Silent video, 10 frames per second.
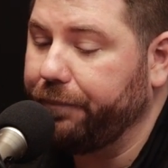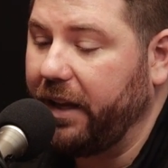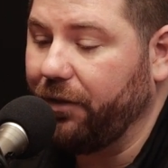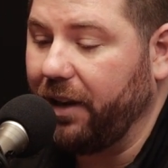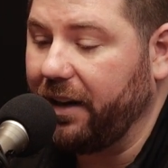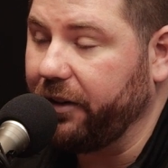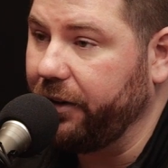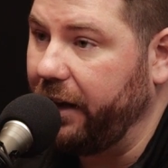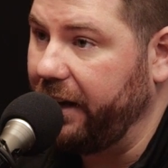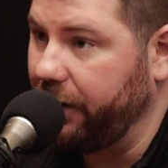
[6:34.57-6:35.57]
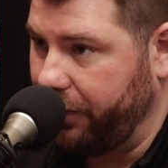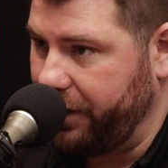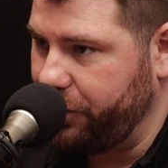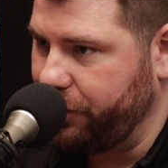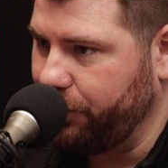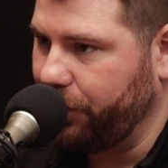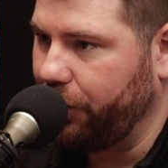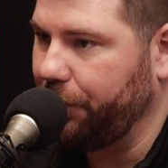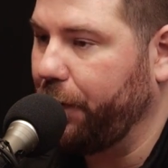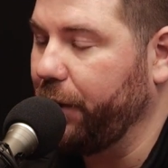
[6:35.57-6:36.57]
They have a lot of good integrations with
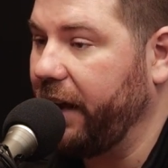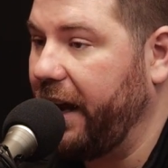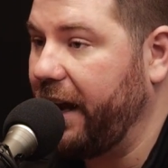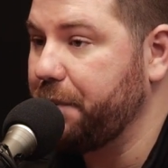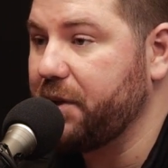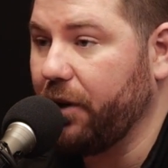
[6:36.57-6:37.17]
third-party apps.